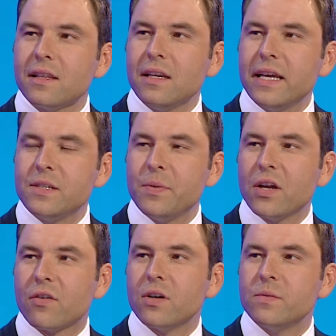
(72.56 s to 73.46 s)
the
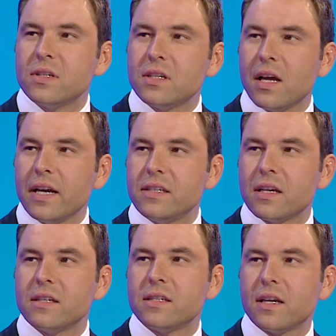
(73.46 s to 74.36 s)
lesbian groups are
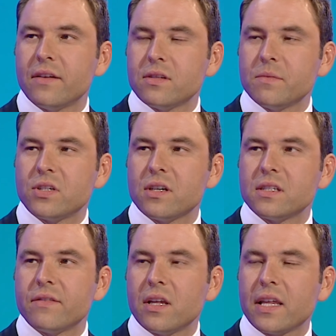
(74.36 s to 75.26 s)
delighted because it gives them a chance
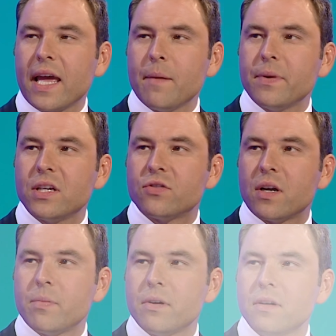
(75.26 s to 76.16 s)
to have another camping trip.